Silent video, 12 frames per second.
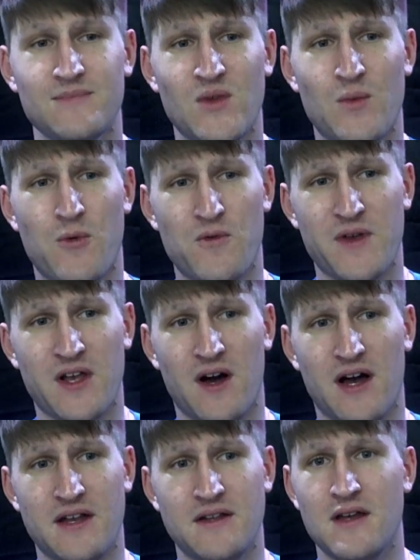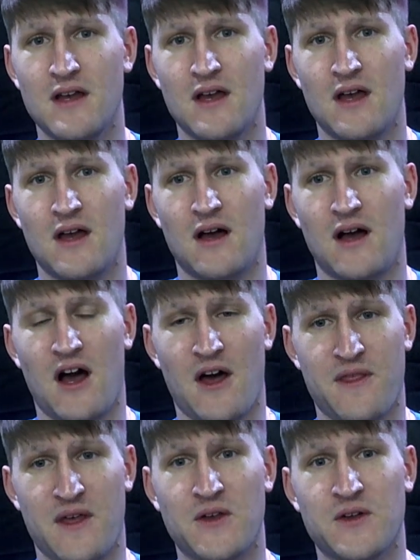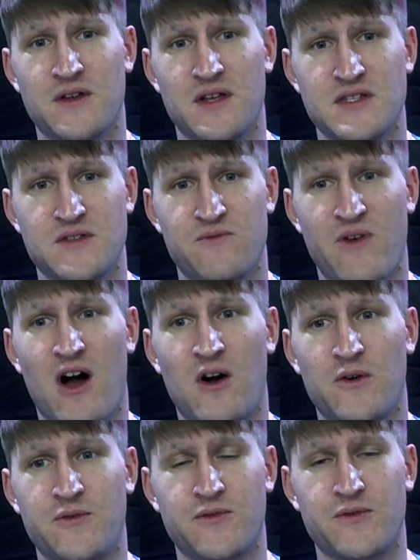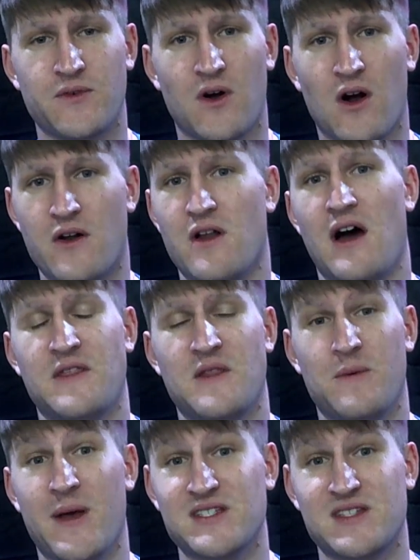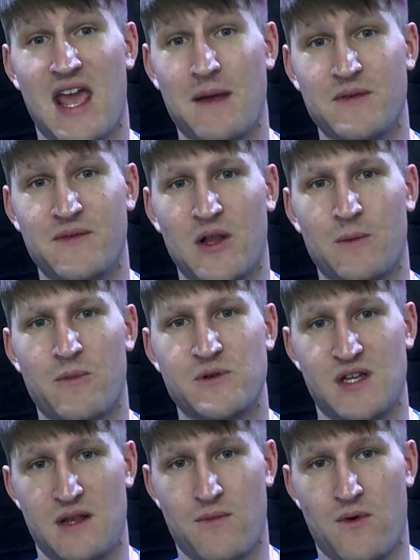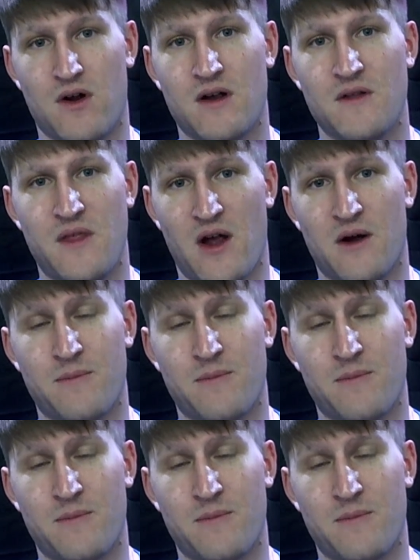moving on. Thank goodness Valve are not the best game developers anymore. They are